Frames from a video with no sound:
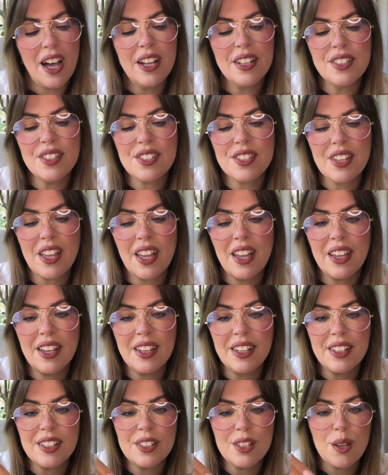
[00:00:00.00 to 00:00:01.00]

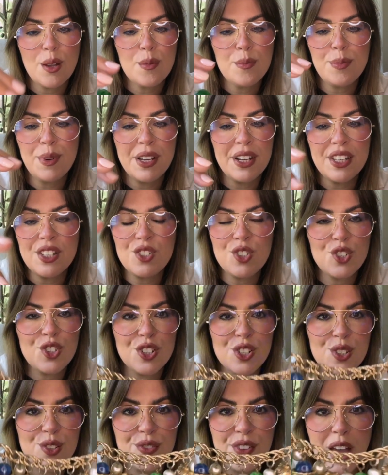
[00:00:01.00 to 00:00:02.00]
Unsigned, but it's
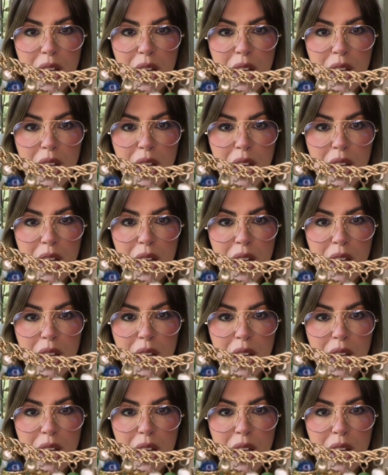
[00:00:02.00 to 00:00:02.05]
just